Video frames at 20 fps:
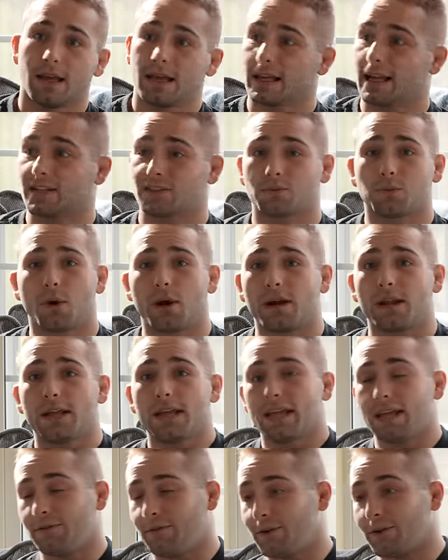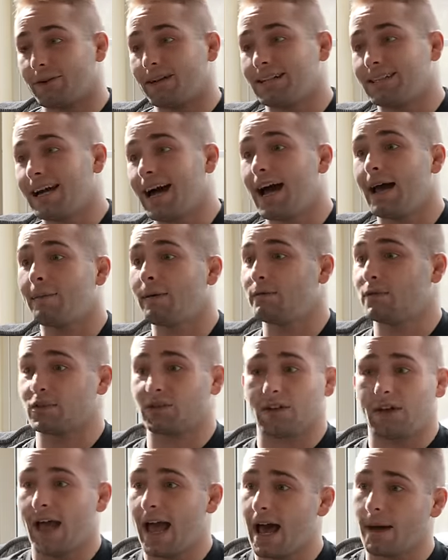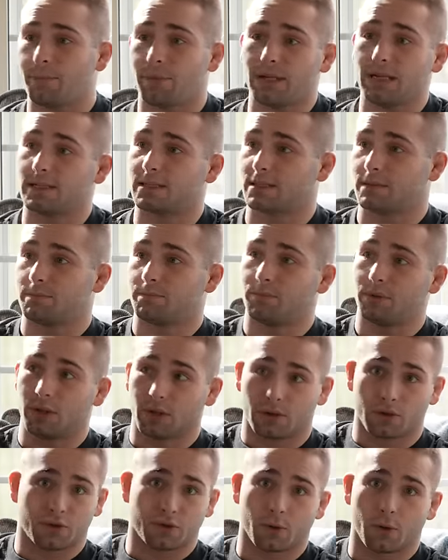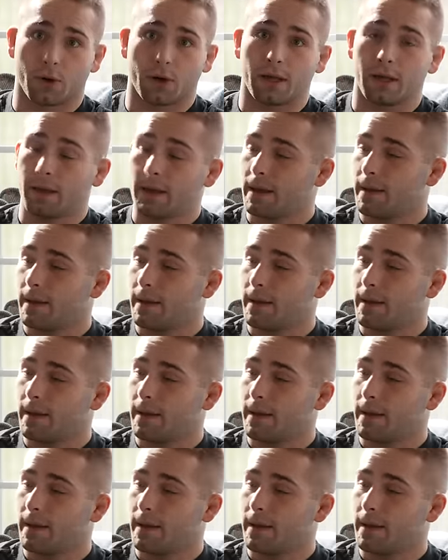Guess what? If you're in a time of just happiness, pure joy,